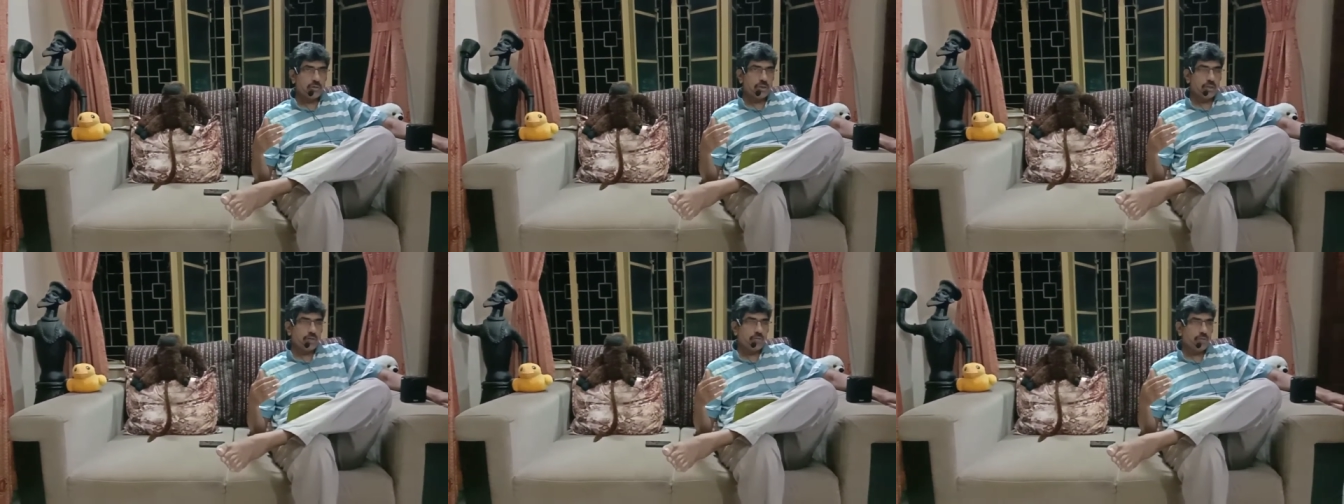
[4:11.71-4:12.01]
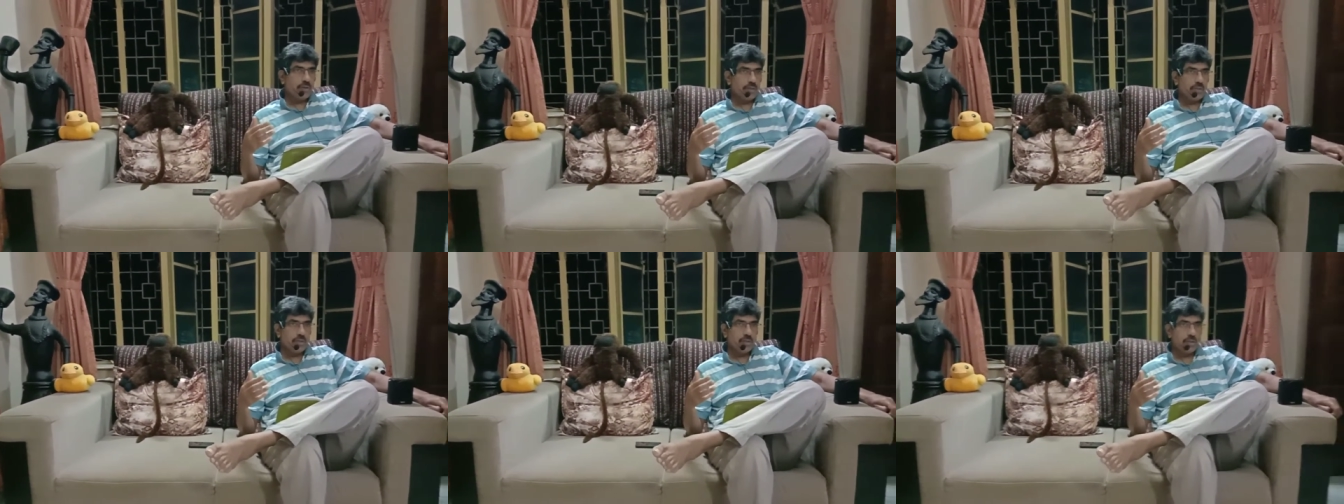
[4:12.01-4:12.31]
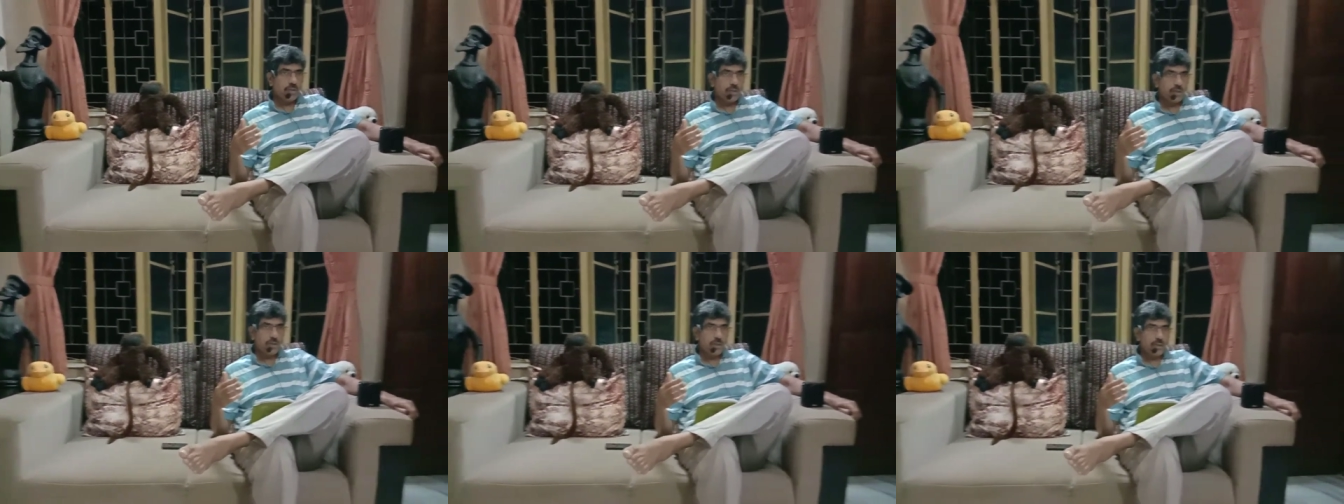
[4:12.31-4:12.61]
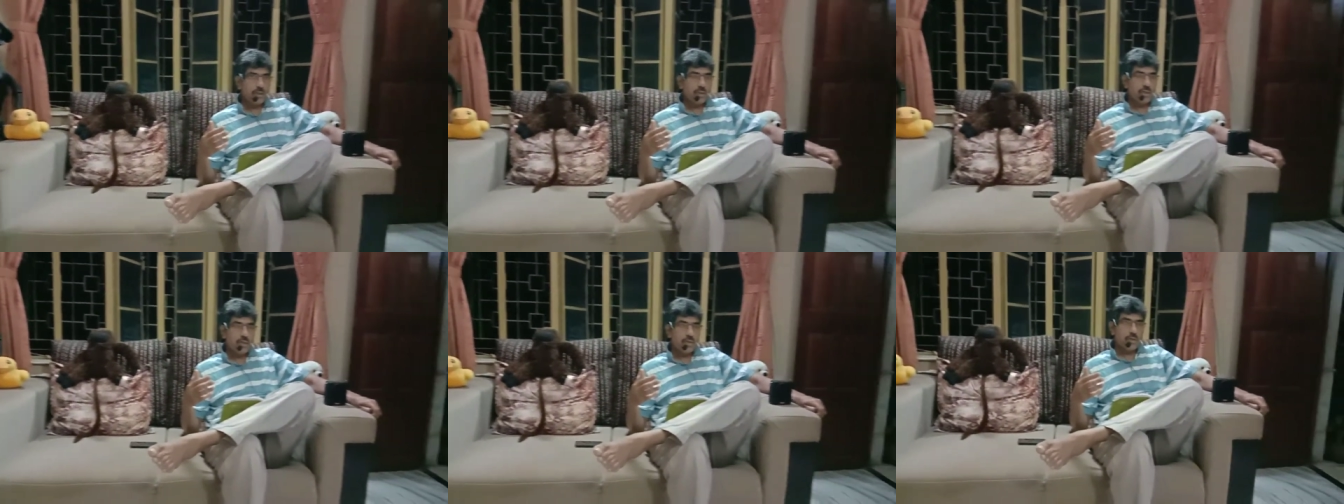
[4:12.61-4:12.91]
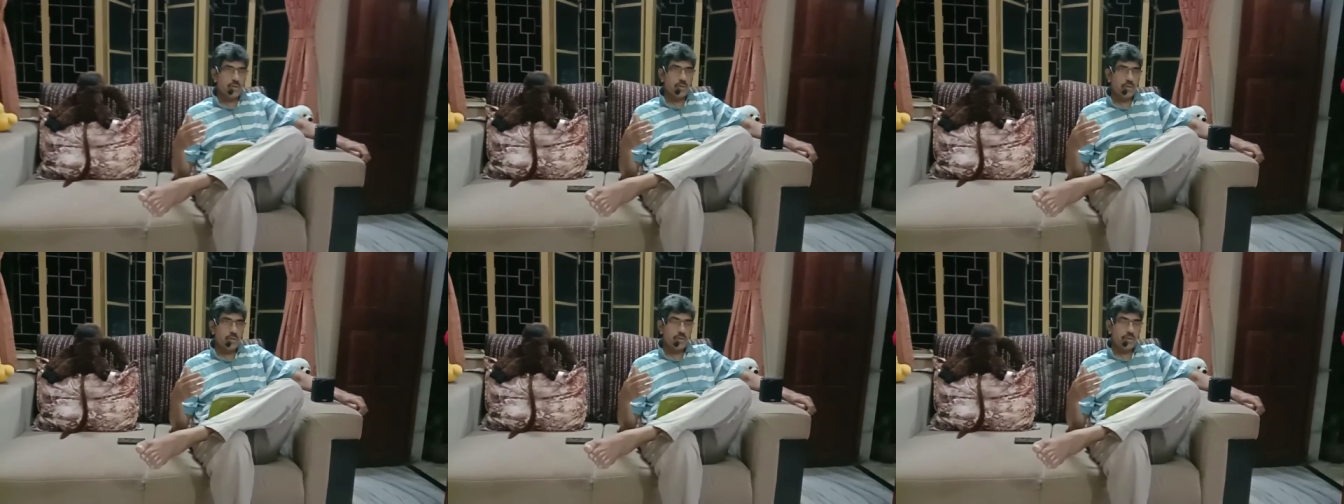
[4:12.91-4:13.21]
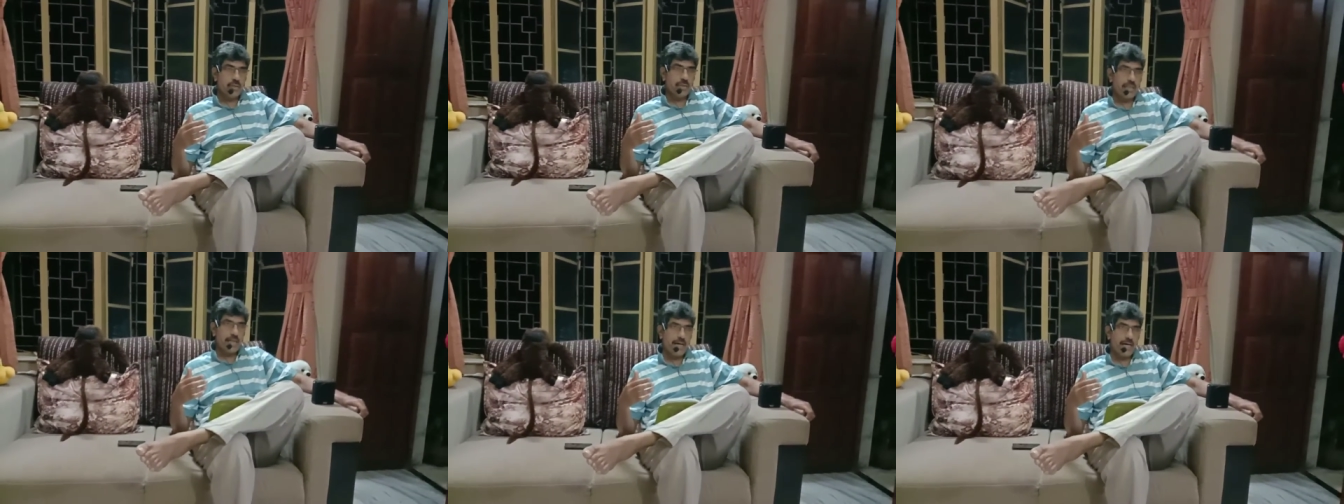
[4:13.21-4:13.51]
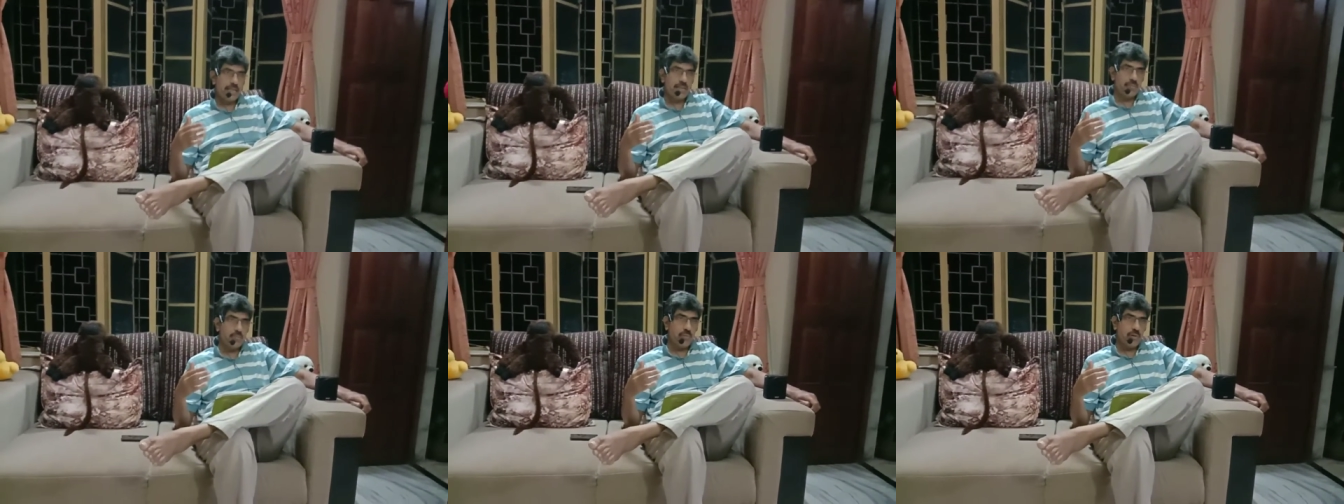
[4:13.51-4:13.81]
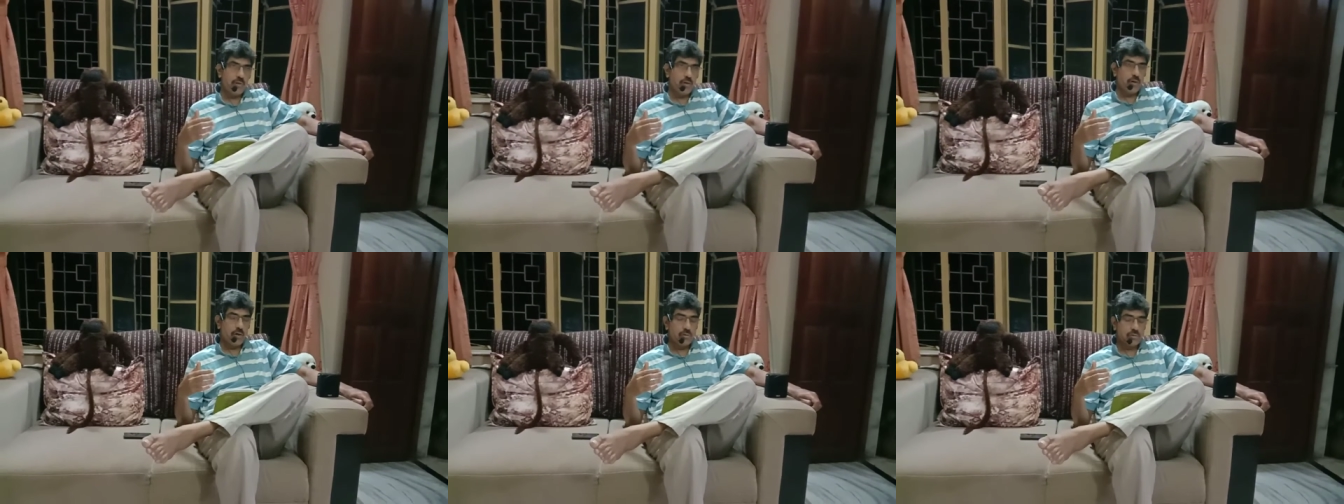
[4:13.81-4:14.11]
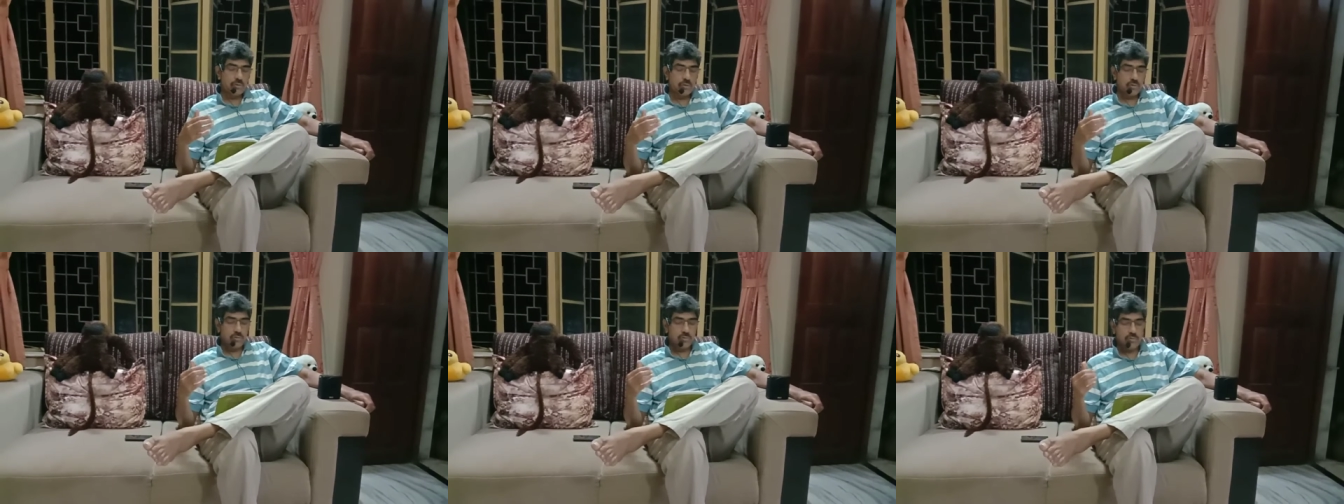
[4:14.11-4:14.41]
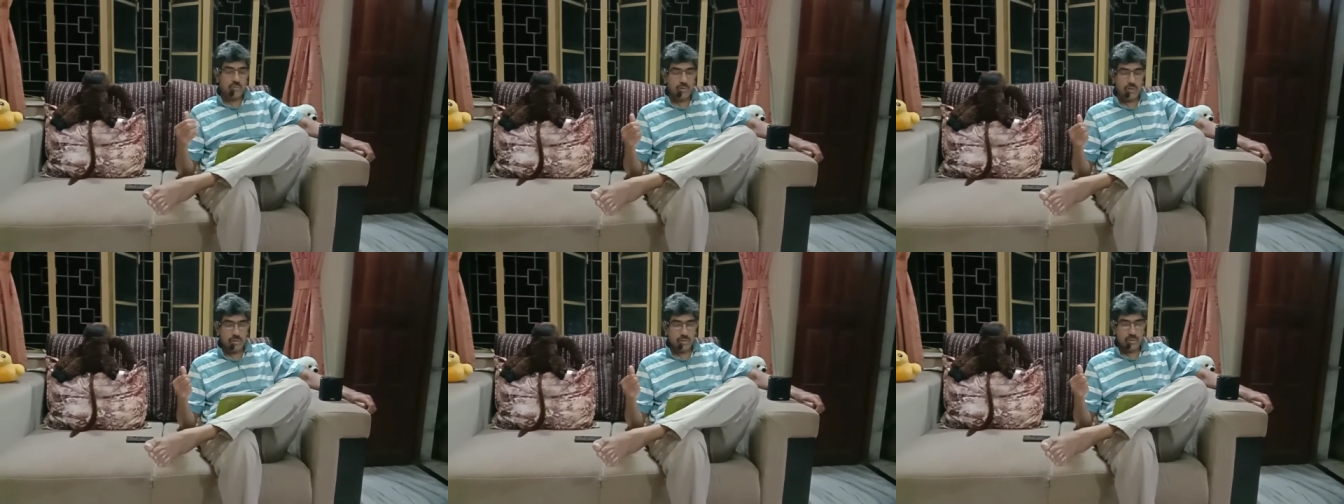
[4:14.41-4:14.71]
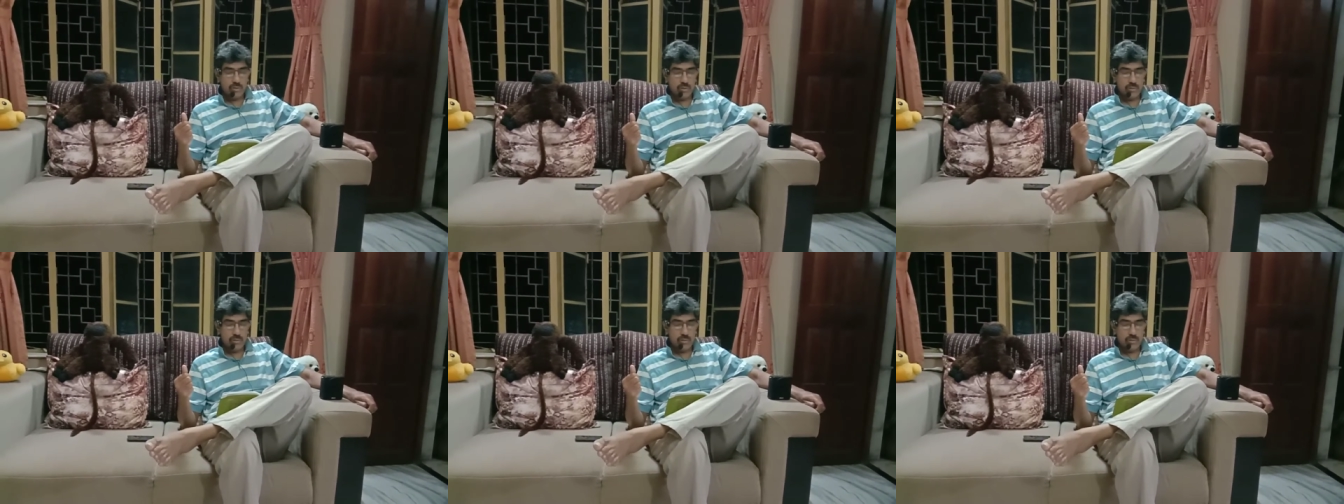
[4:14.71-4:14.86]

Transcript: give anything that belongs to her.